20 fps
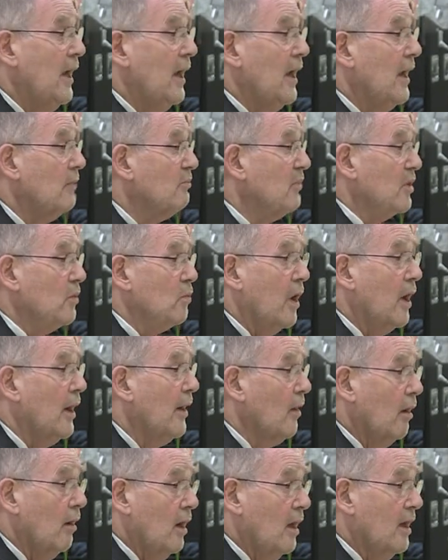And we
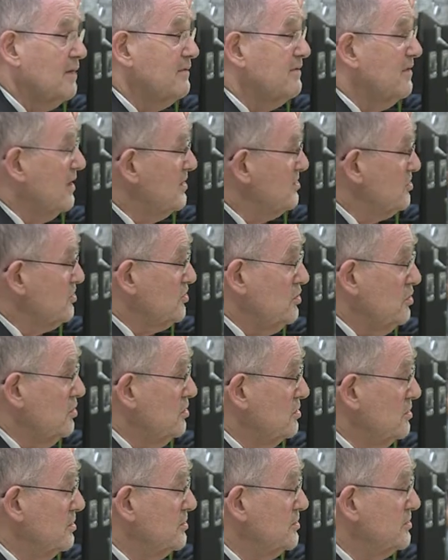want all of our
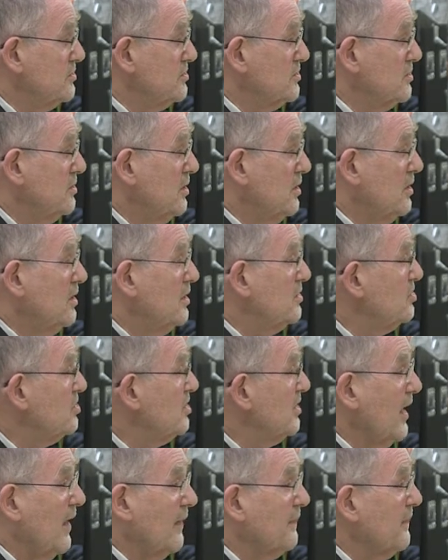students
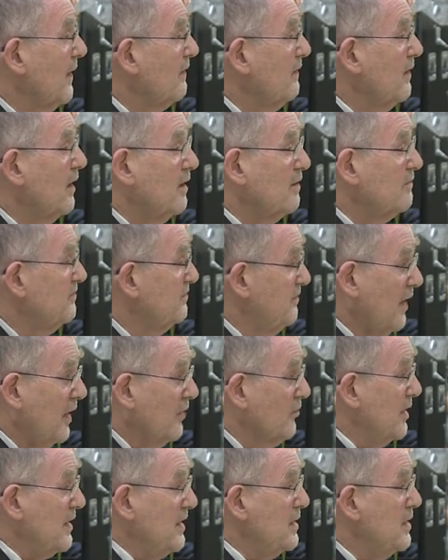to get the
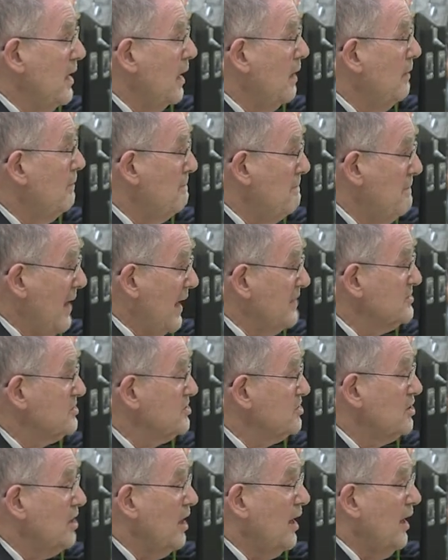very best
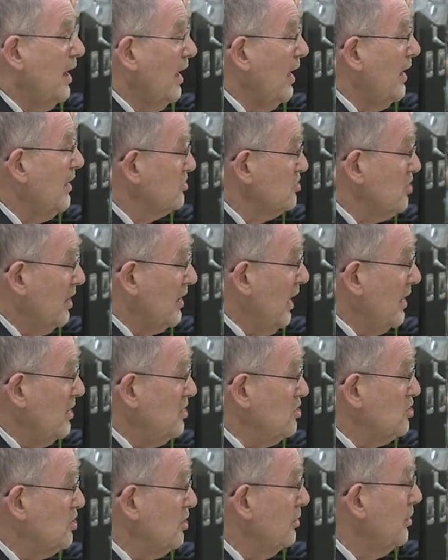
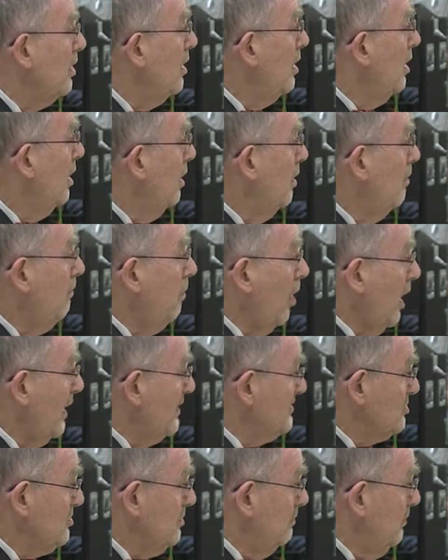education
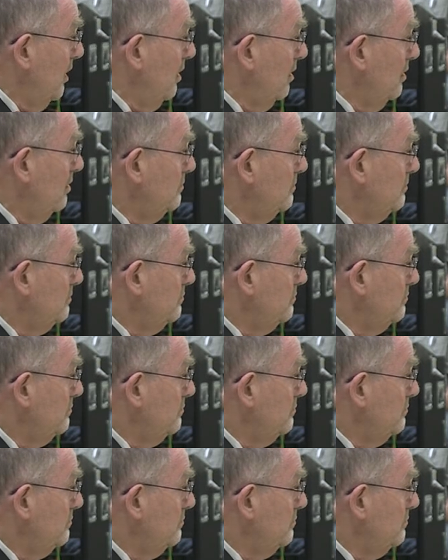possible.